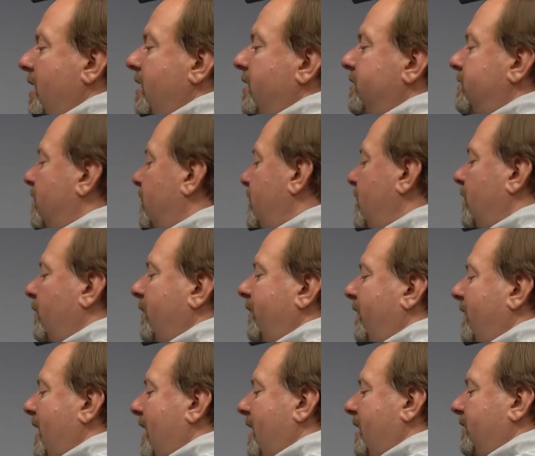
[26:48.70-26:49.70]
So here we've
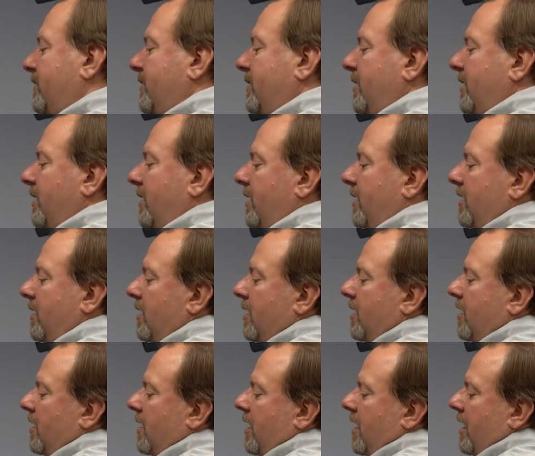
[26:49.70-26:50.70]
got the
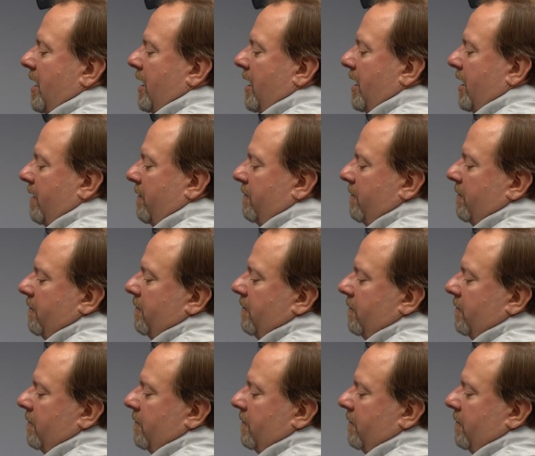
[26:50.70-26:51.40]
um,